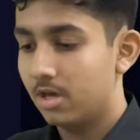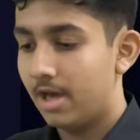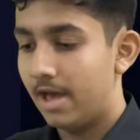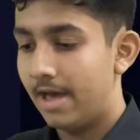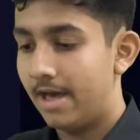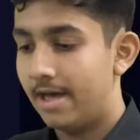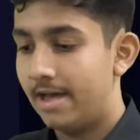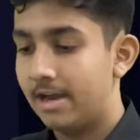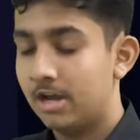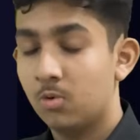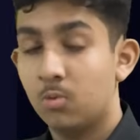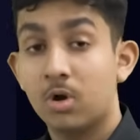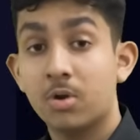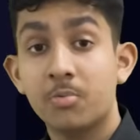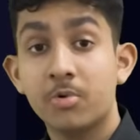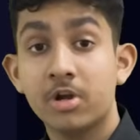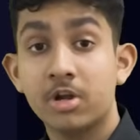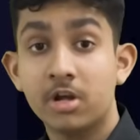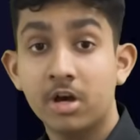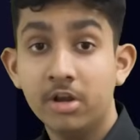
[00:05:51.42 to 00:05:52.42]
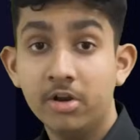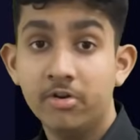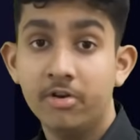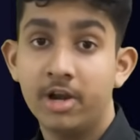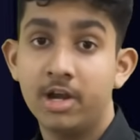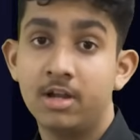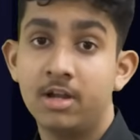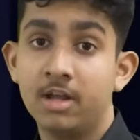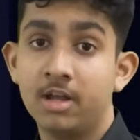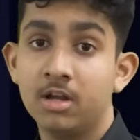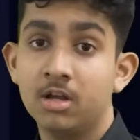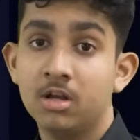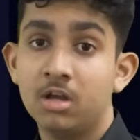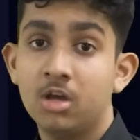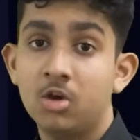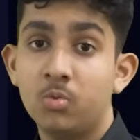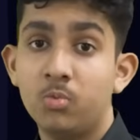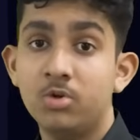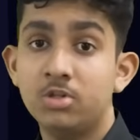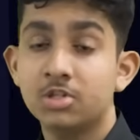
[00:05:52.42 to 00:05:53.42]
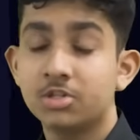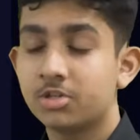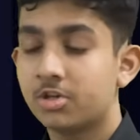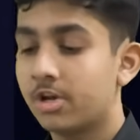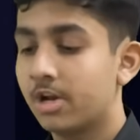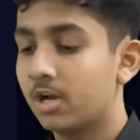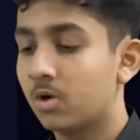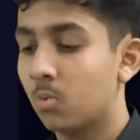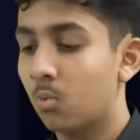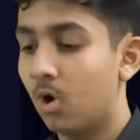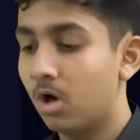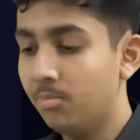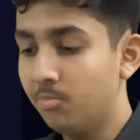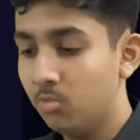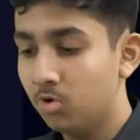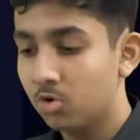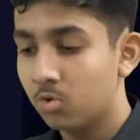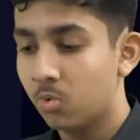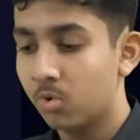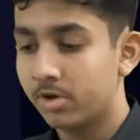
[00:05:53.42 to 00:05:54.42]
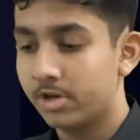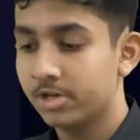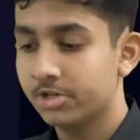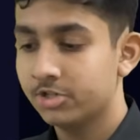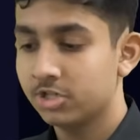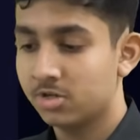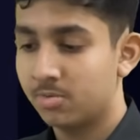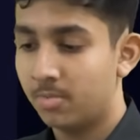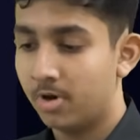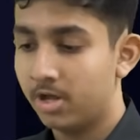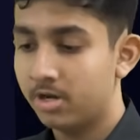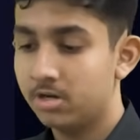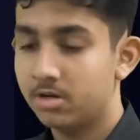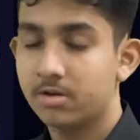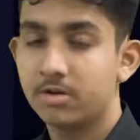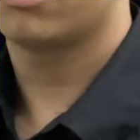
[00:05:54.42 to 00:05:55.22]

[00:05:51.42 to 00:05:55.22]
And when we're done writing, we just create one more quotation mark